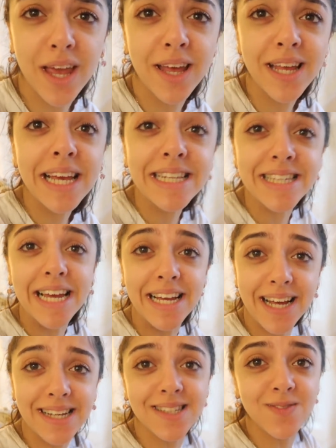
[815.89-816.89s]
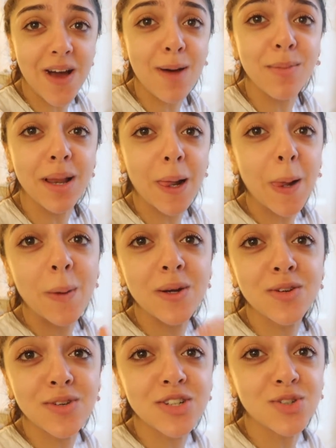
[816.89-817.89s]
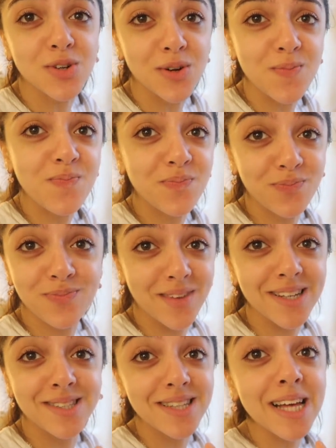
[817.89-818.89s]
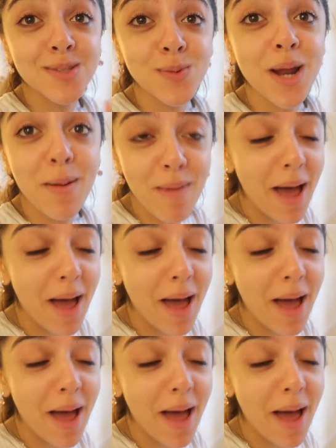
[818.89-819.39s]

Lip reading: Eating as a family in a restaurant. That's what I